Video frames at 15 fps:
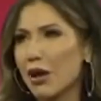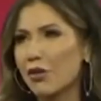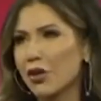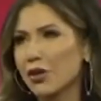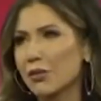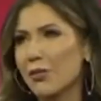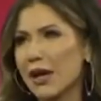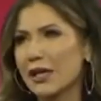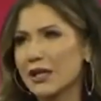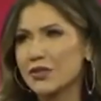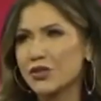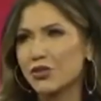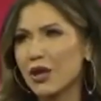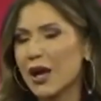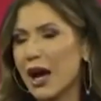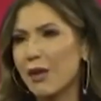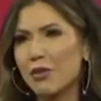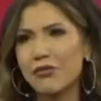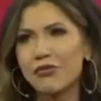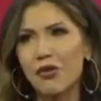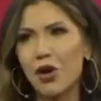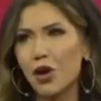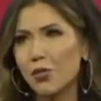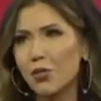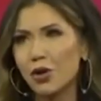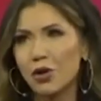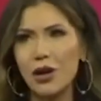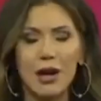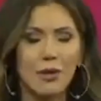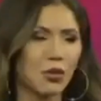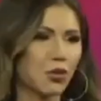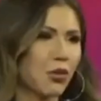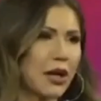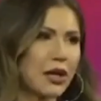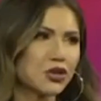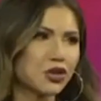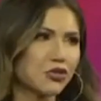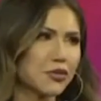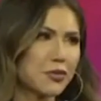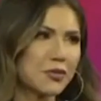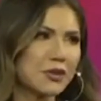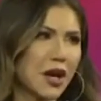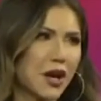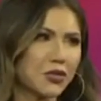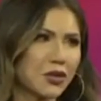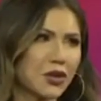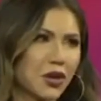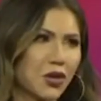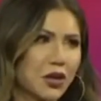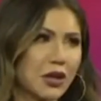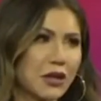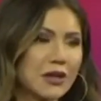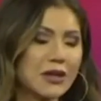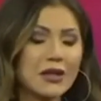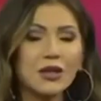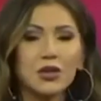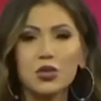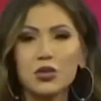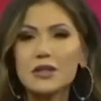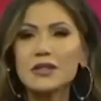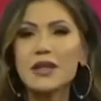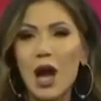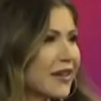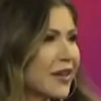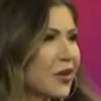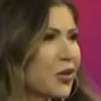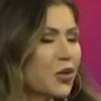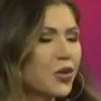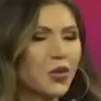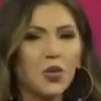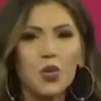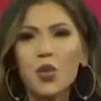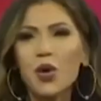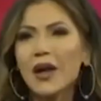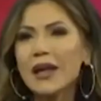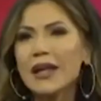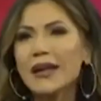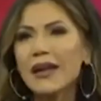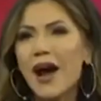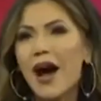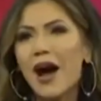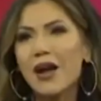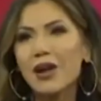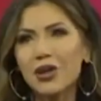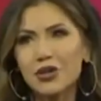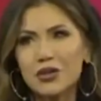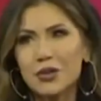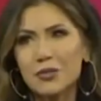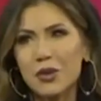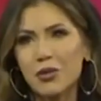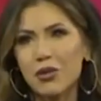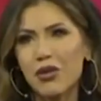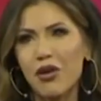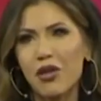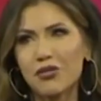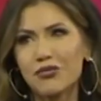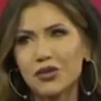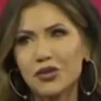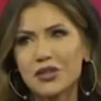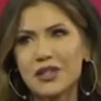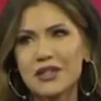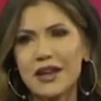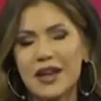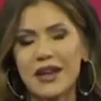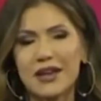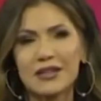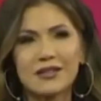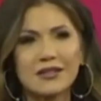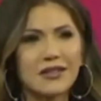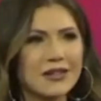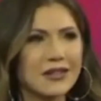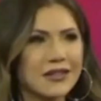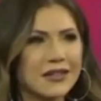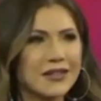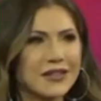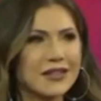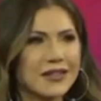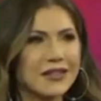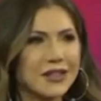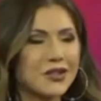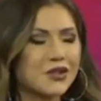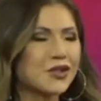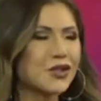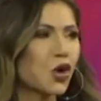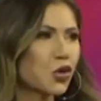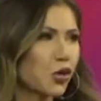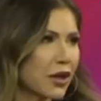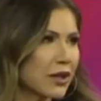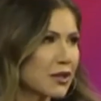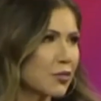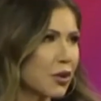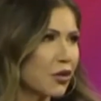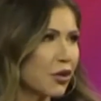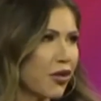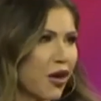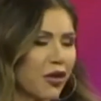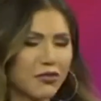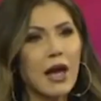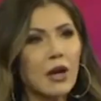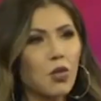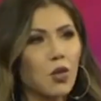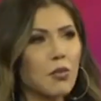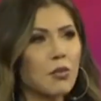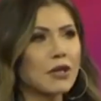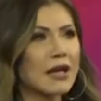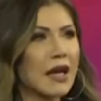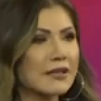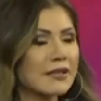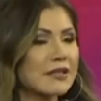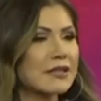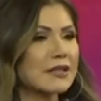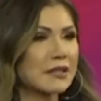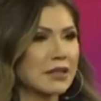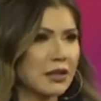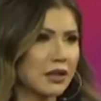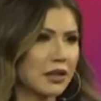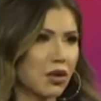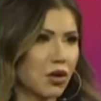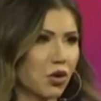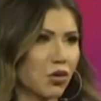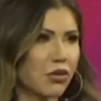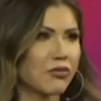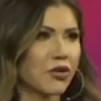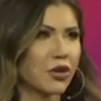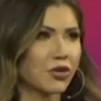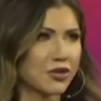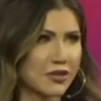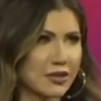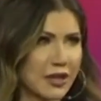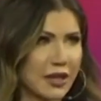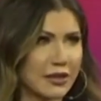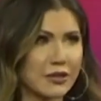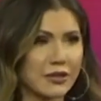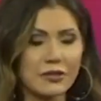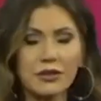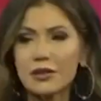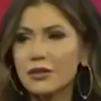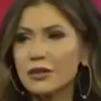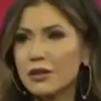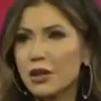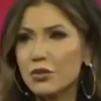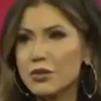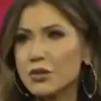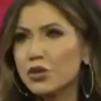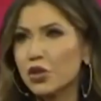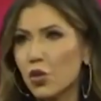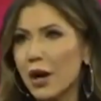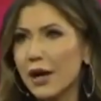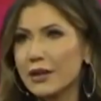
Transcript: background and my history. I'm a farmer. I'm a rancher from South Dakota who is now. What an honor to be with all of you today. It's so great to be with all of you. I had a woman as the CEO of our state. It was a new